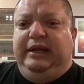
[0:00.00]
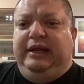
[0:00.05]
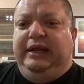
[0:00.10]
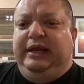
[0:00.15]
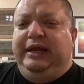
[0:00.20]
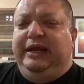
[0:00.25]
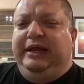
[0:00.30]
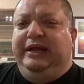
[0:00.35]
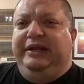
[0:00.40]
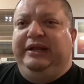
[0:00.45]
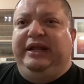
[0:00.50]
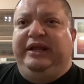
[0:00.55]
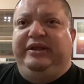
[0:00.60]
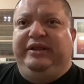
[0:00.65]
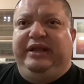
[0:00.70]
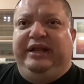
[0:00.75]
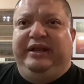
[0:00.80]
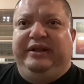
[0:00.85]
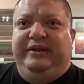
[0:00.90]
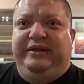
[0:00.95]
And
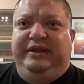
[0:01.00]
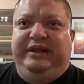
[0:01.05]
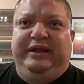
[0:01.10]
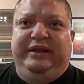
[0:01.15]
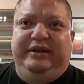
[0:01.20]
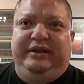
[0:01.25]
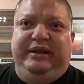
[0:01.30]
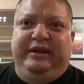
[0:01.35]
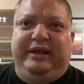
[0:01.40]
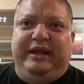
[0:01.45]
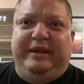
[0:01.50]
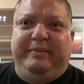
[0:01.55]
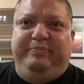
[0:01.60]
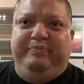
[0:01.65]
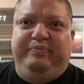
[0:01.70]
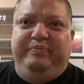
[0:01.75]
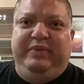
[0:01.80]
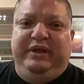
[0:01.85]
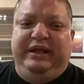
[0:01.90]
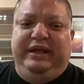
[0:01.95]
and, and, that,
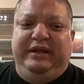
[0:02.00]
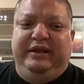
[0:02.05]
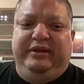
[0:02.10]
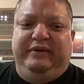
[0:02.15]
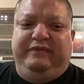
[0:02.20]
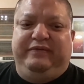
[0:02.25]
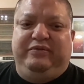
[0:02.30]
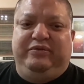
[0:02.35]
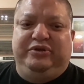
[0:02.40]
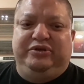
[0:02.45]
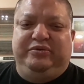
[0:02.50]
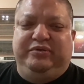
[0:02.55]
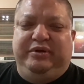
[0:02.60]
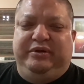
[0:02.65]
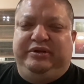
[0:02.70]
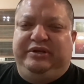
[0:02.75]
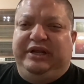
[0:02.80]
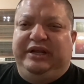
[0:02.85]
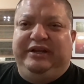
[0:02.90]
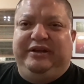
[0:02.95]
and of course, with
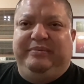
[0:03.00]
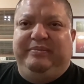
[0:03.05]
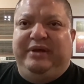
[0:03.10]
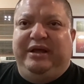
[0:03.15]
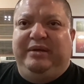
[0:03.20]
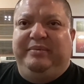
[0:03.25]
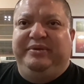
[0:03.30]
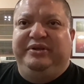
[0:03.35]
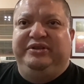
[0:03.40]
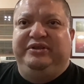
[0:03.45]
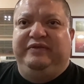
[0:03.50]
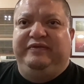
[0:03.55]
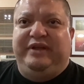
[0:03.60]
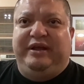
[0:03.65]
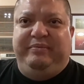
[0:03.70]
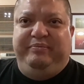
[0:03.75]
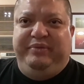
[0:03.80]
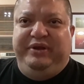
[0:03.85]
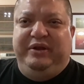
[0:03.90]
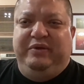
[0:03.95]
the Ten Commandments, of
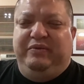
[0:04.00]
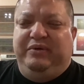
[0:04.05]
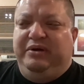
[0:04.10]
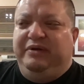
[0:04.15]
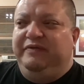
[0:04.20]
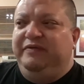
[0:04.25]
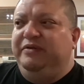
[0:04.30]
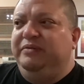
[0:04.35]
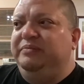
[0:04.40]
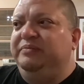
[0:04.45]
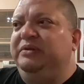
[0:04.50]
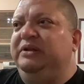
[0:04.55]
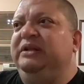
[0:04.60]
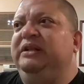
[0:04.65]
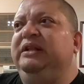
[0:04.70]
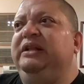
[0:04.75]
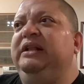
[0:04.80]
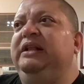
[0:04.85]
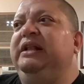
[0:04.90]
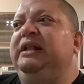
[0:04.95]
that being one of them,
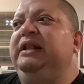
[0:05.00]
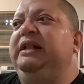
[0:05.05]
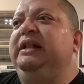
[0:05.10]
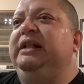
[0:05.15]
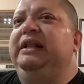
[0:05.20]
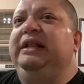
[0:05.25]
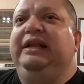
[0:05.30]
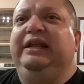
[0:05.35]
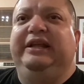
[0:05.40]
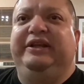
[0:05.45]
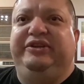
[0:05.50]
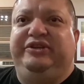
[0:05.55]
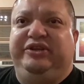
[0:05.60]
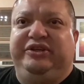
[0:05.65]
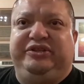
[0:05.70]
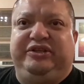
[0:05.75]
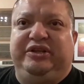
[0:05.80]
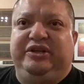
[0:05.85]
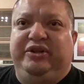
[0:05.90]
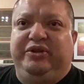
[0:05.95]
is
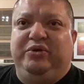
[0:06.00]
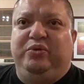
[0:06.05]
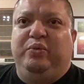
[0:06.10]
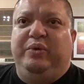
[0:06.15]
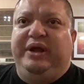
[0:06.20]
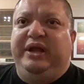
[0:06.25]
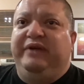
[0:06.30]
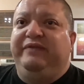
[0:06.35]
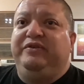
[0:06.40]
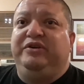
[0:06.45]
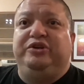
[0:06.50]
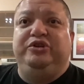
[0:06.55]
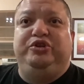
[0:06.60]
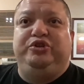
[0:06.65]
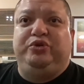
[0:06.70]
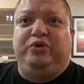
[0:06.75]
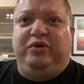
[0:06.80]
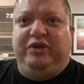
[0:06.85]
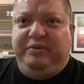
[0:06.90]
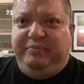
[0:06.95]
just another way of
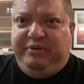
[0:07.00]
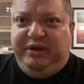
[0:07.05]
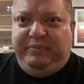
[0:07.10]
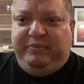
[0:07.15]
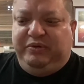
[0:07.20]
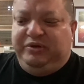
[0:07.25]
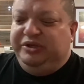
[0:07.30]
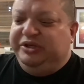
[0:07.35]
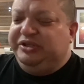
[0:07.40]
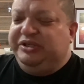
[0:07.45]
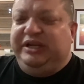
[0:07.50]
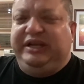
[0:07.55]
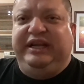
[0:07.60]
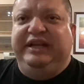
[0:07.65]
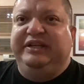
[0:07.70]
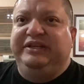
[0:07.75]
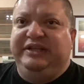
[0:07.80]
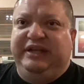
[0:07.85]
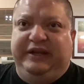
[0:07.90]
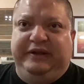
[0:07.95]
controlling people. Just like he
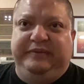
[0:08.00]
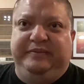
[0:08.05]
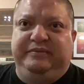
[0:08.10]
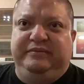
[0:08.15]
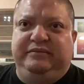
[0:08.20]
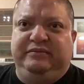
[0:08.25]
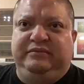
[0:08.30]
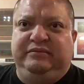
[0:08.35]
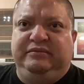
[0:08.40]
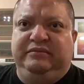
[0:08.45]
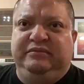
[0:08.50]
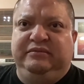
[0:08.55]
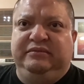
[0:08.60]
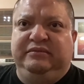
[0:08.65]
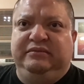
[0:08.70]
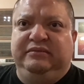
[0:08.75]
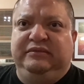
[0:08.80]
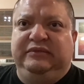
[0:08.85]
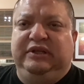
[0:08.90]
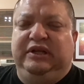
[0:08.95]
said,
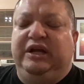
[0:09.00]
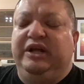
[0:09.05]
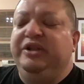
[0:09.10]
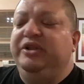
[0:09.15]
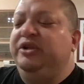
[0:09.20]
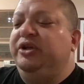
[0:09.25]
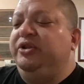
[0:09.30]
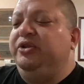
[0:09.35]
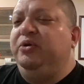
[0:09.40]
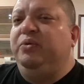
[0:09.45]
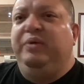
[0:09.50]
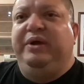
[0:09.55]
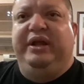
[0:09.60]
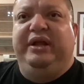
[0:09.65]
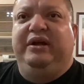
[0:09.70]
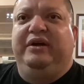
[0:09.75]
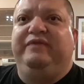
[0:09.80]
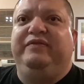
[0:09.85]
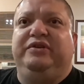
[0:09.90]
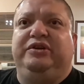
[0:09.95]
another way
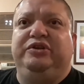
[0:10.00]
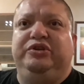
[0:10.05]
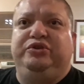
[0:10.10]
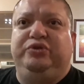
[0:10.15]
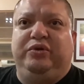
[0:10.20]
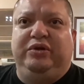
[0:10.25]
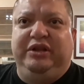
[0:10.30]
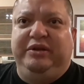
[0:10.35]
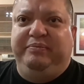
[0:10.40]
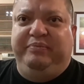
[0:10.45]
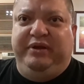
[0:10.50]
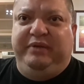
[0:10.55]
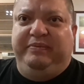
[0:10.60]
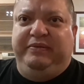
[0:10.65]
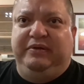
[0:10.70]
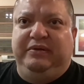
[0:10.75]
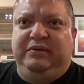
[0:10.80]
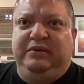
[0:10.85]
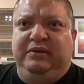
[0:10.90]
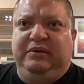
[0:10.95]
of controlling people.